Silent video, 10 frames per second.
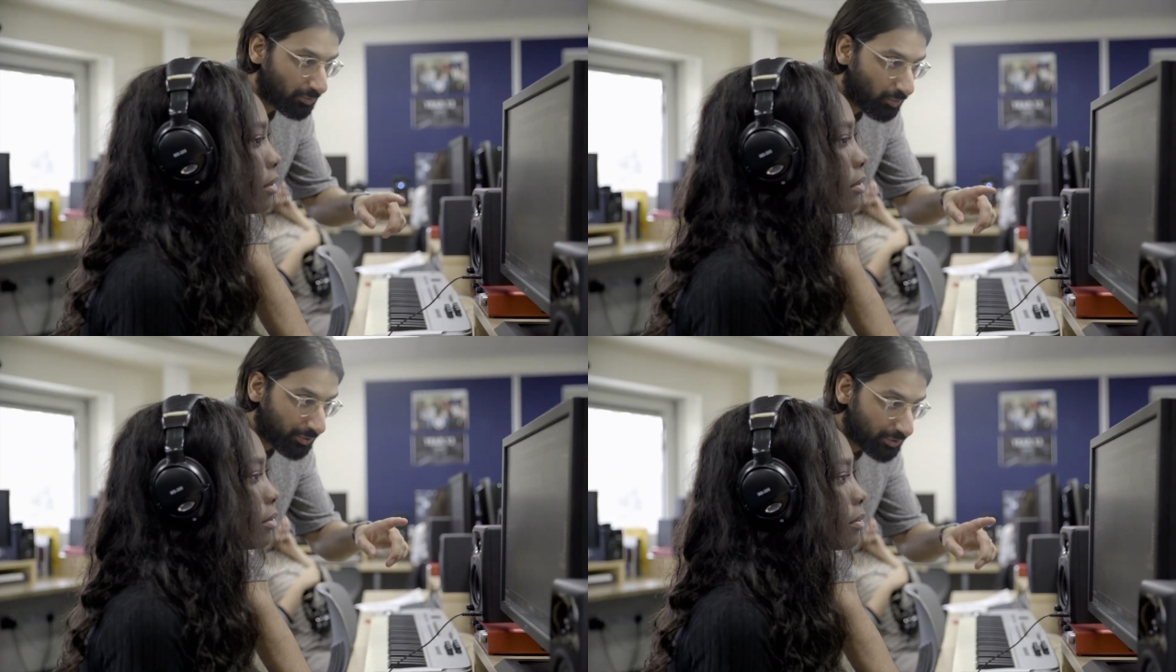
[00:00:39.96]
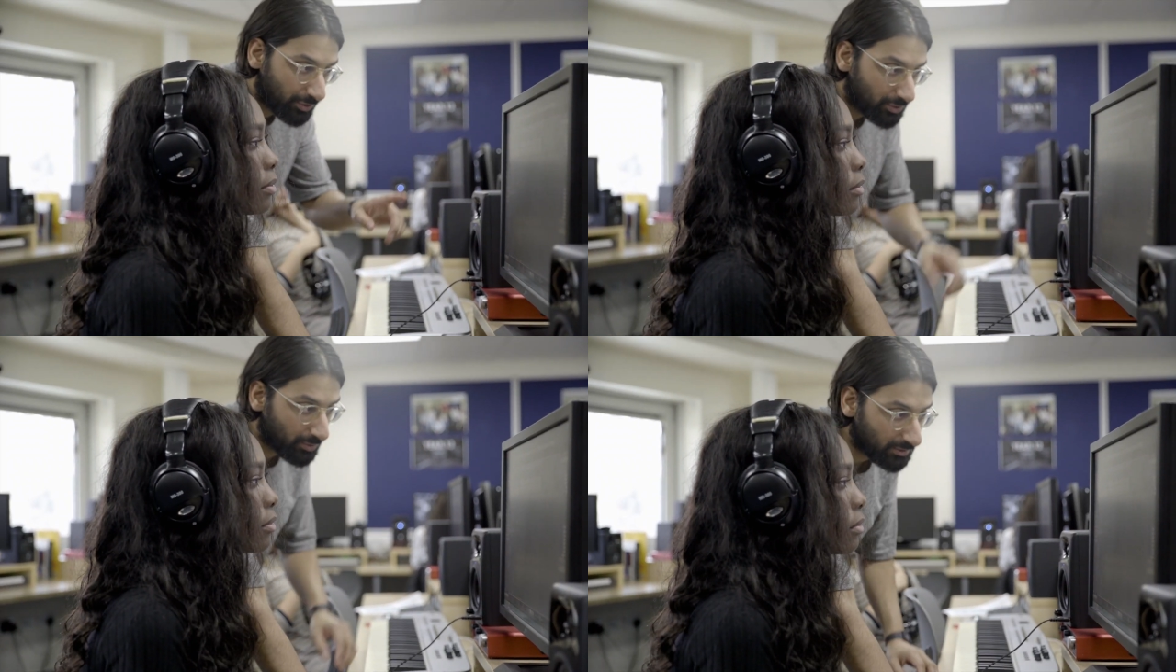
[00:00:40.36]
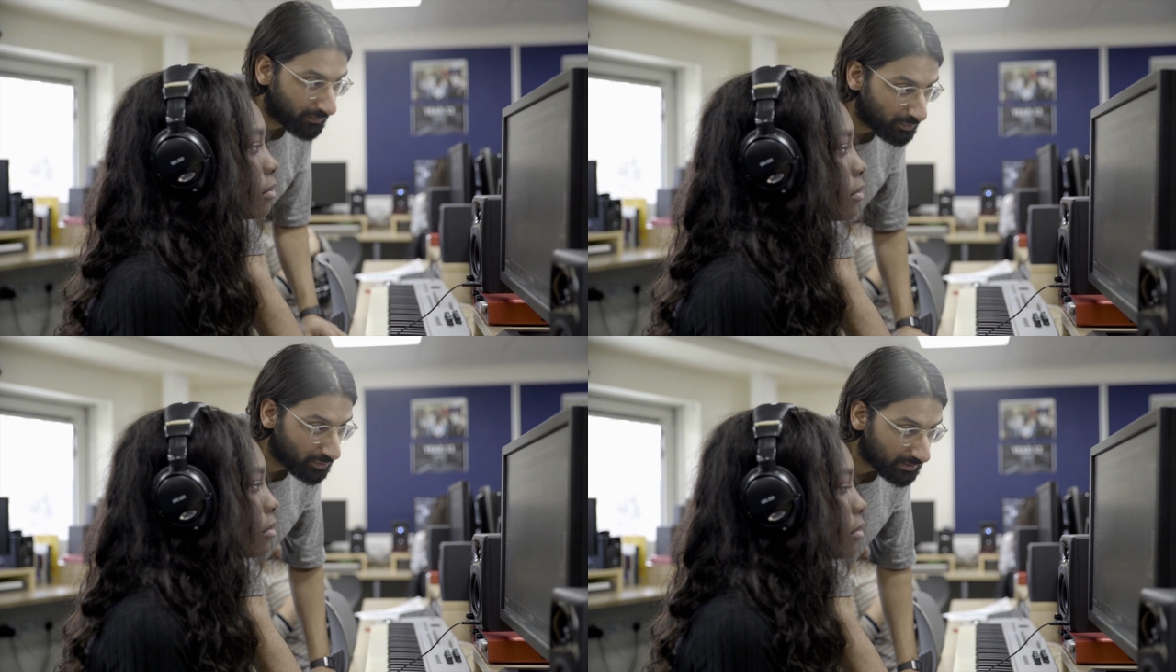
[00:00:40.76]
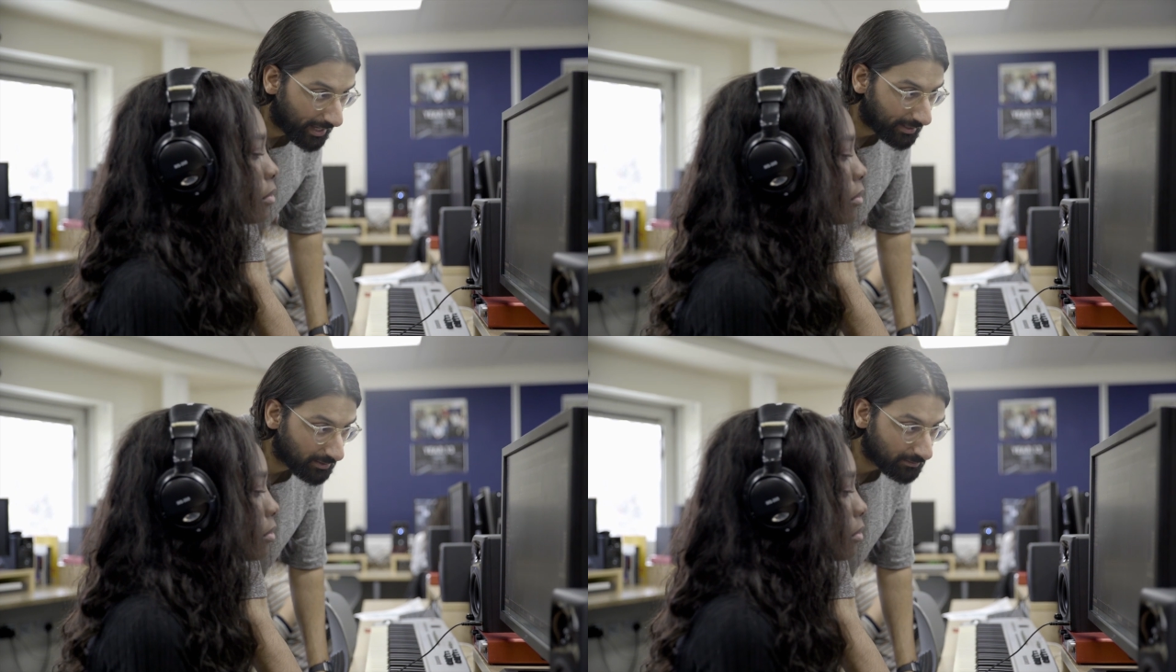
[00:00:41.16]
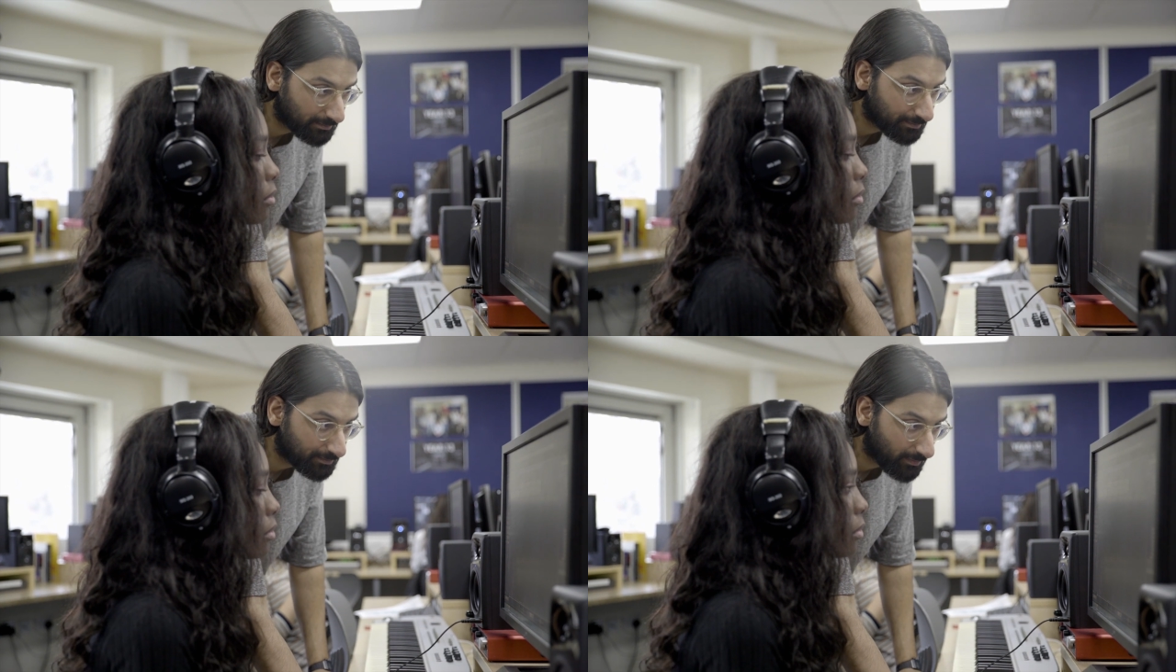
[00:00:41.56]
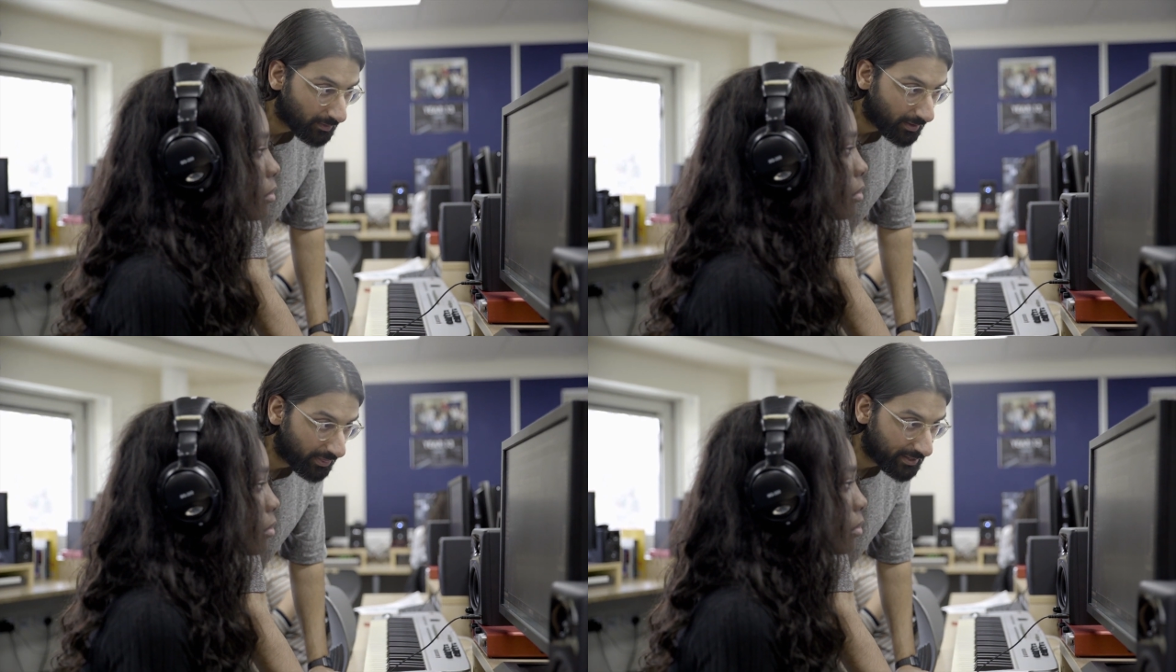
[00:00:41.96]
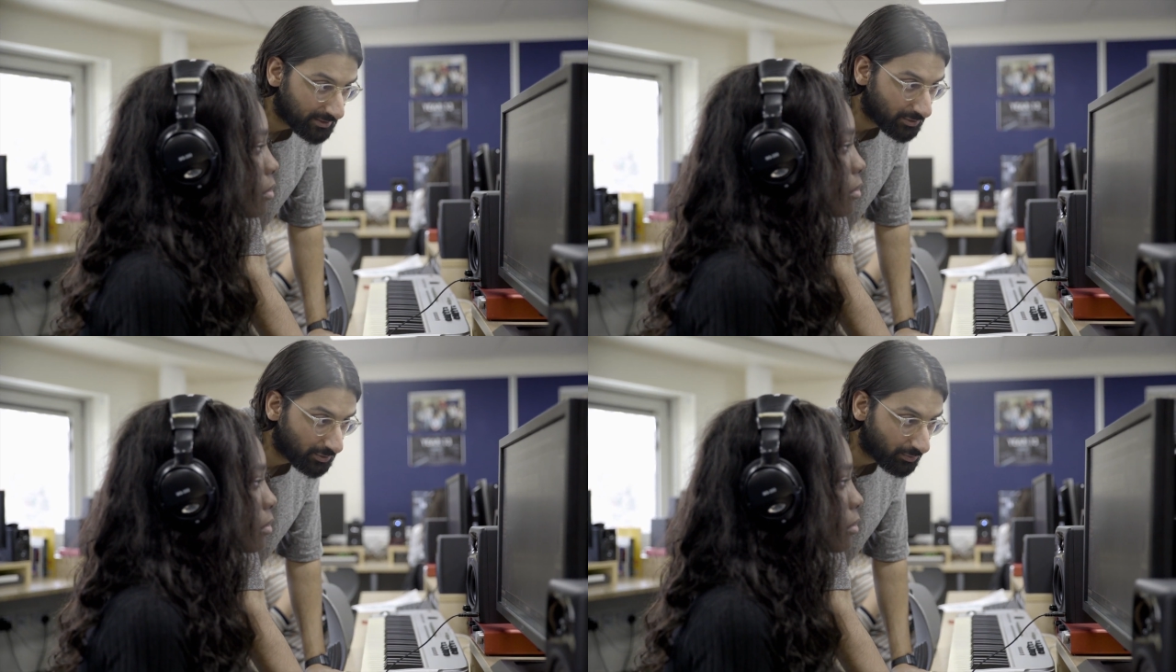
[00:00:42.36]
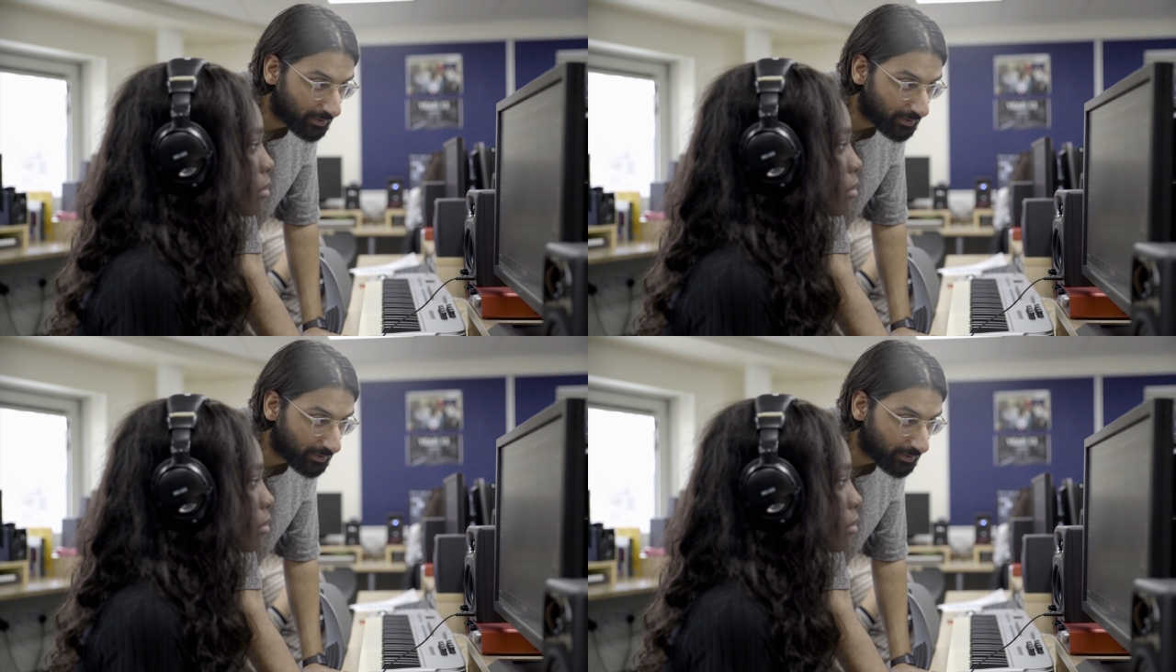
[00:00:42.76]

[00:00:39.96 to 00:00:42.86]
And from there did a degree in music